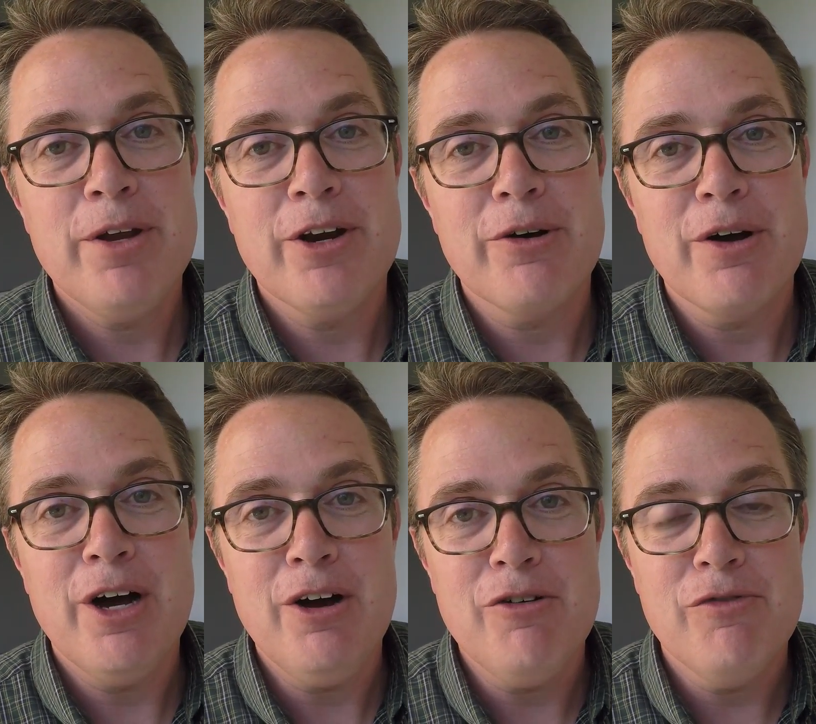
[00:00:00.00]
here
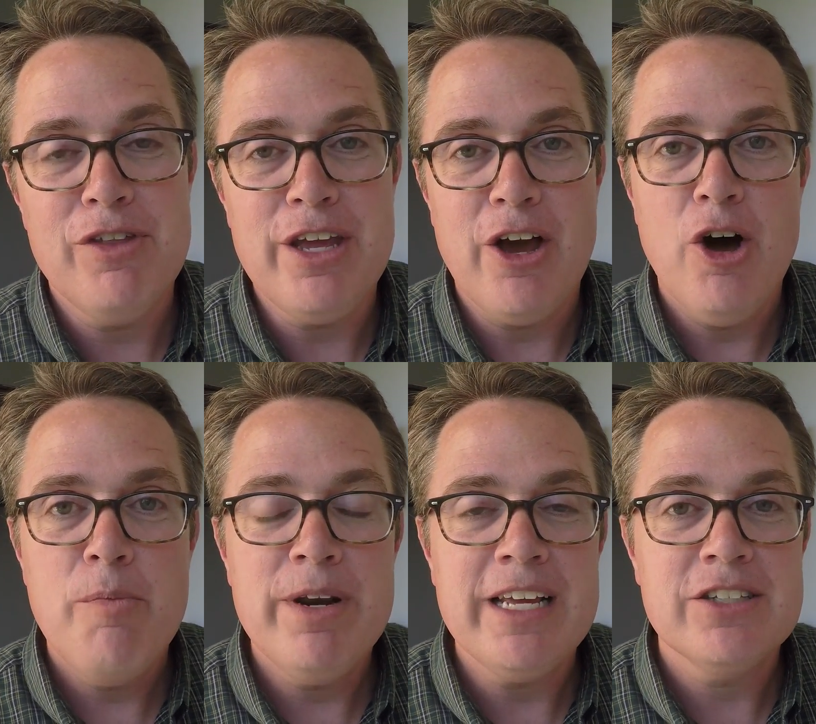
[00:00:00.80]
of
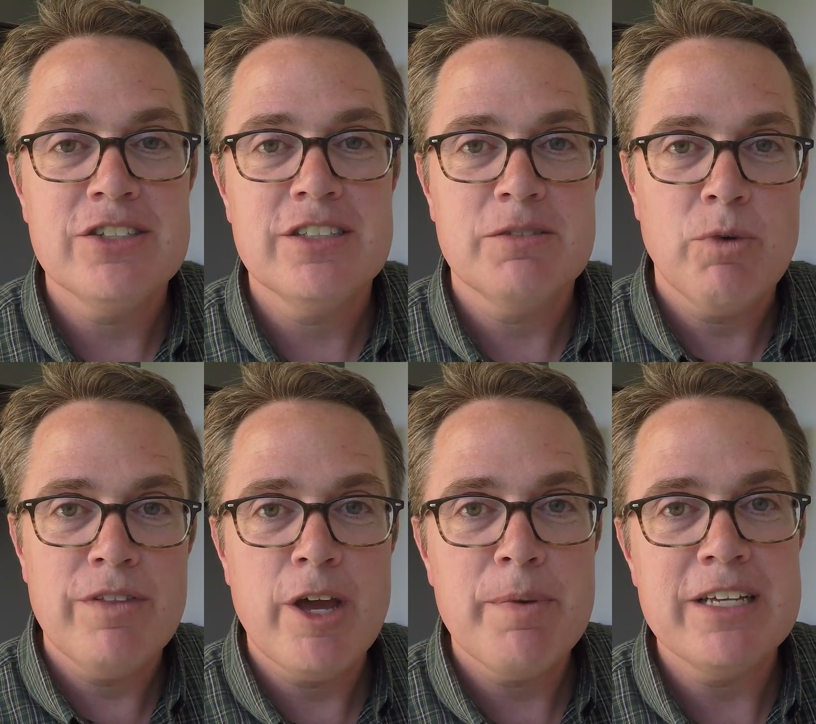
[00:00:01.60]
one
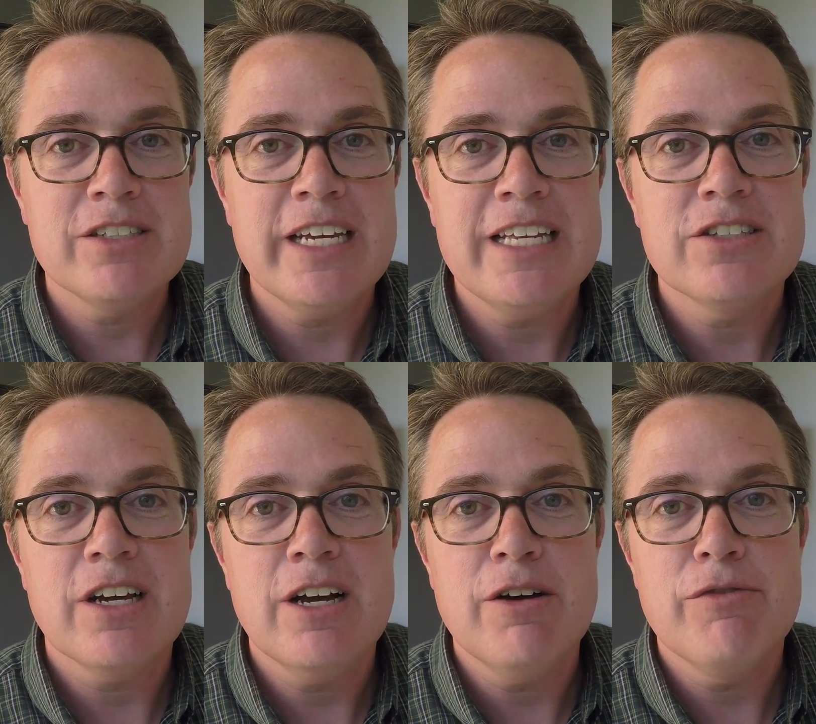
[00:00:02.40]
of the opening scenes
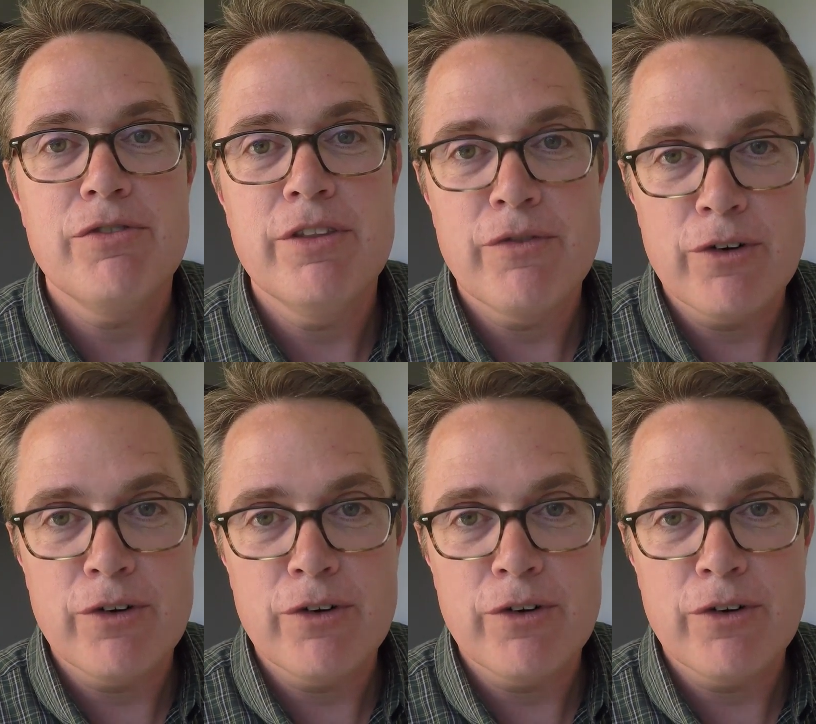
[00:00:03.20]
of the